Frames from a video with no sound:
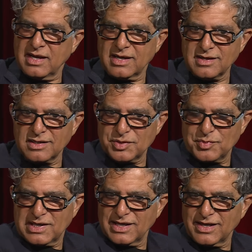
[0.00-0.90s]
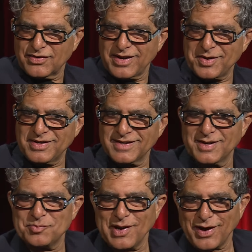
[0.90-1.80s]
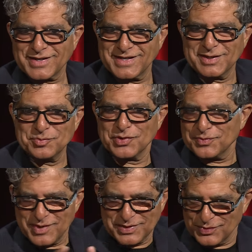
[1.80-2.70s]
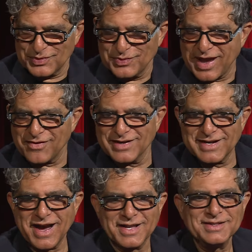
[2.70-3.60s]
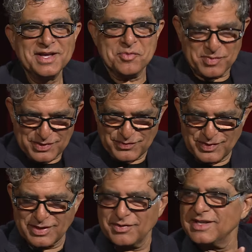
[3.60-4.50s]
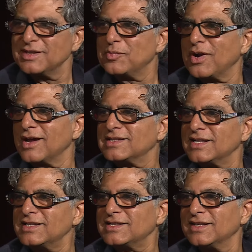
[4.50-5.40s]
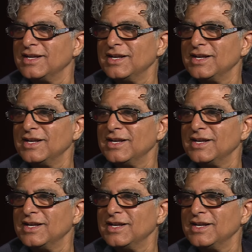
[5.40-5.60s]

and ultimately create a blockchain movement, which we haven't done, but we're in the process,